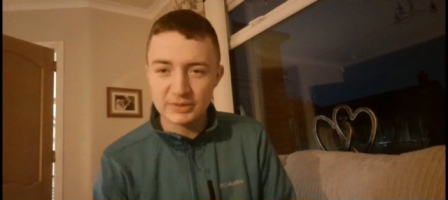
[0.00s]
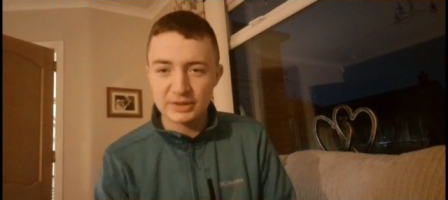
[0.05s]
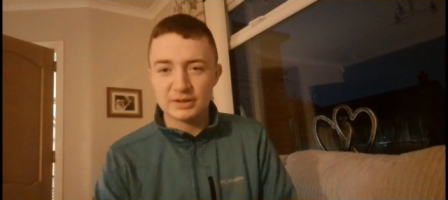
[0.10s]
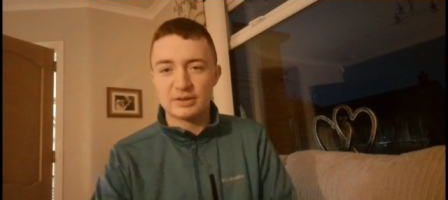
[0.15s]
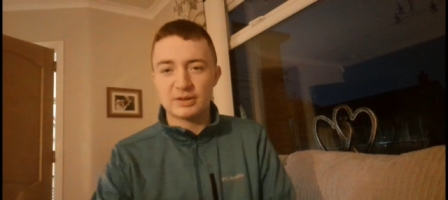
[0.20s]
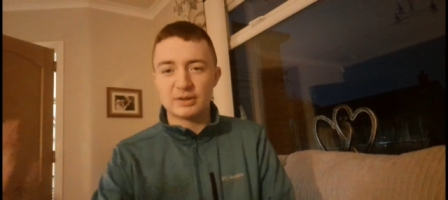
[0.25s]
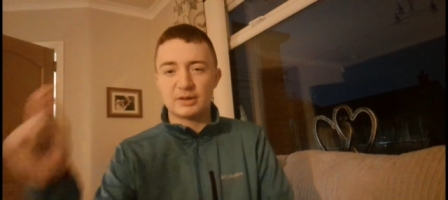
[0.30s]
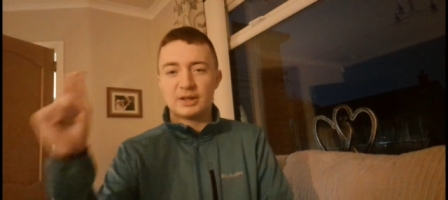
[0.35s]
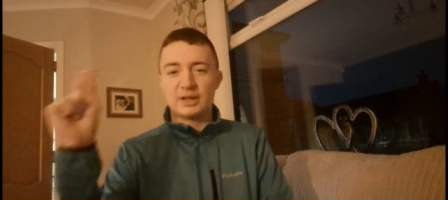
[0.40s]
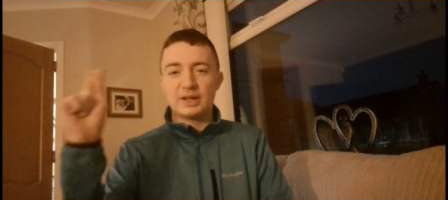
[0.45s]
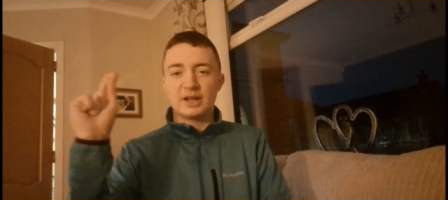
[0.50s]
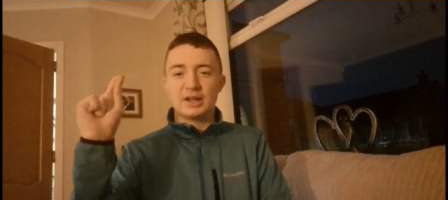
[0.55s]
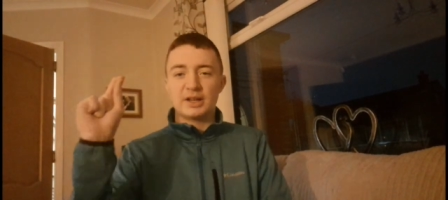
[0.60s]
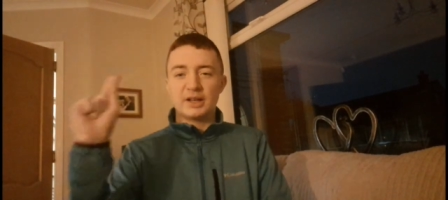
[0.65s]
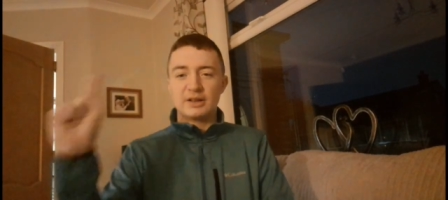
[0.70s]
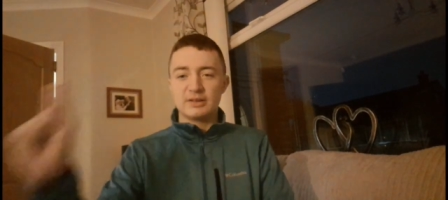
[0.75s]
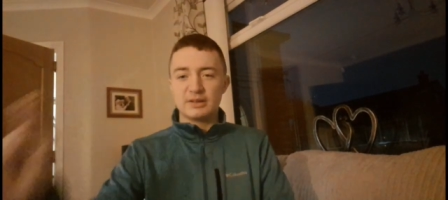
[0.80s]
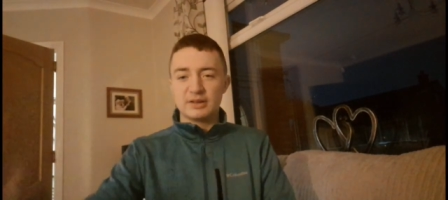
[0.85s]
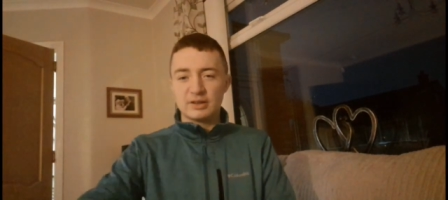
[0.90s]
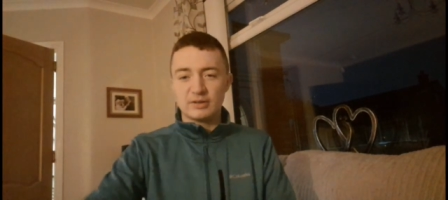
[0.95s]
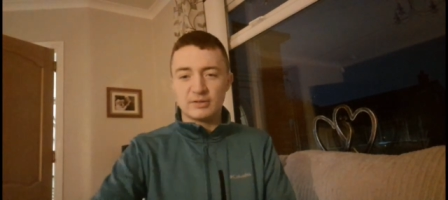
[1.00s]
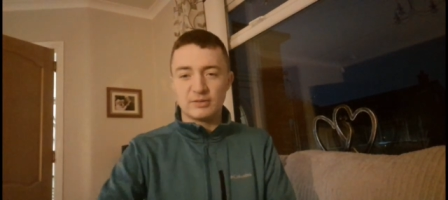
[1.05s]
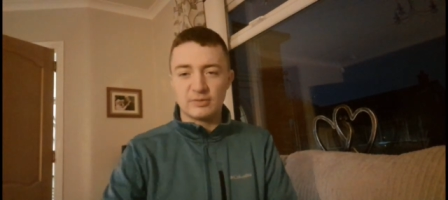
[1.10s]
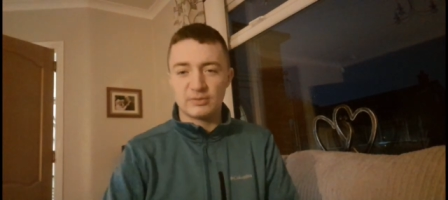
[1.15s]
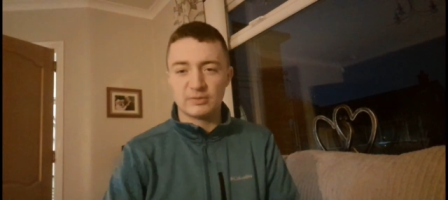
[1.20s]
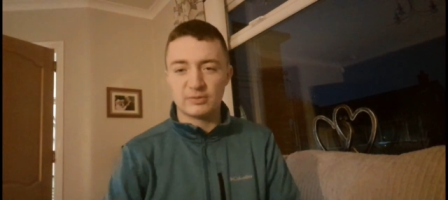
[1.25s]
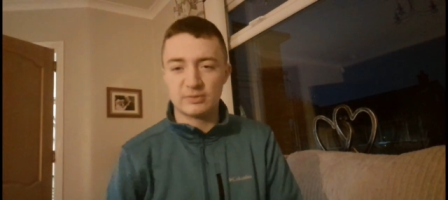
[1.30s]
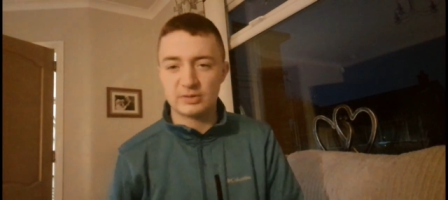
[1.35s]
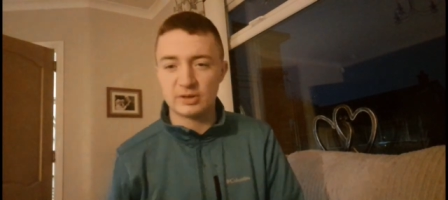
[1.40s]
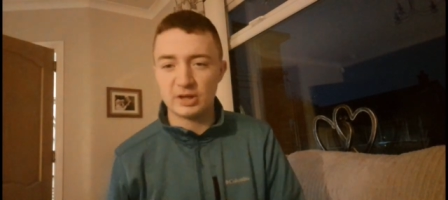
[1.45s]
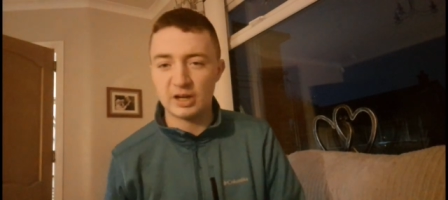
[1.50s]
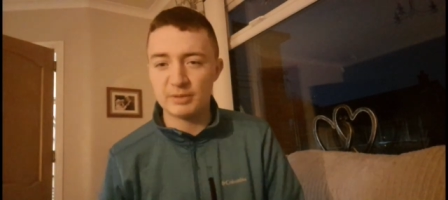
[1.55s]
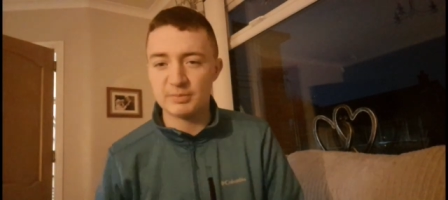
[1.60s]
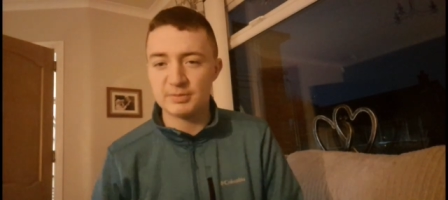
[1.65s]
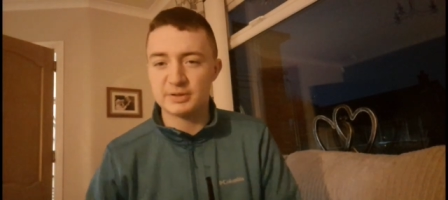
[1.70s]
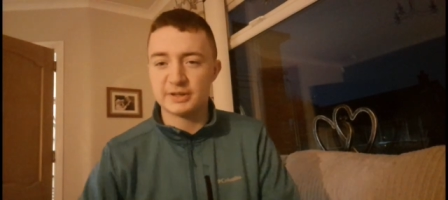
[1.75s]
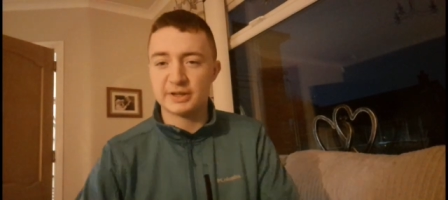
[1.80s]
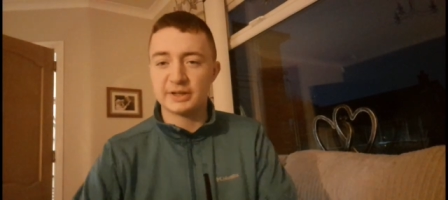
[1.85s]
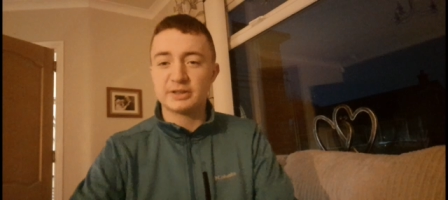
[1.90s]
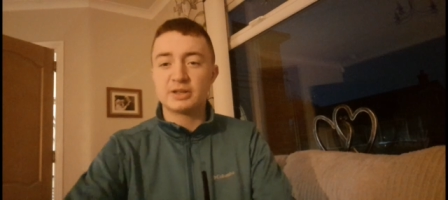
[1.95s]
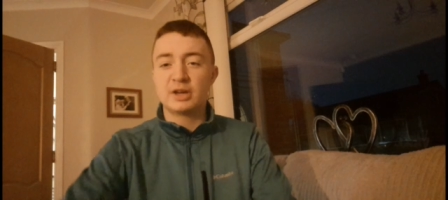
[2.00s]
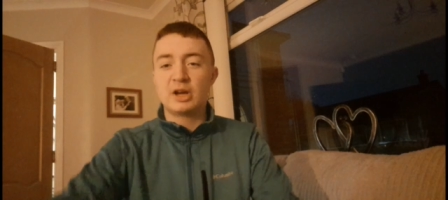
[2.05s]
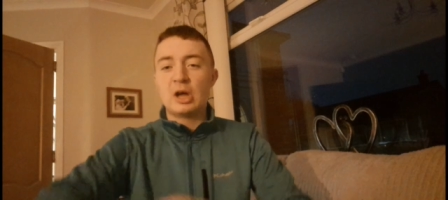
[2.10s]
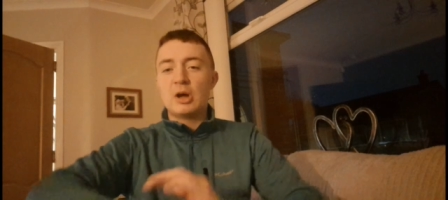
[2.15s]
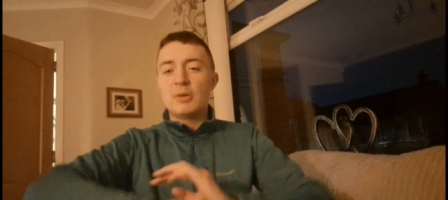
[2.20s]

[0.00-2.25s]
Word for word: to get into the f- top six.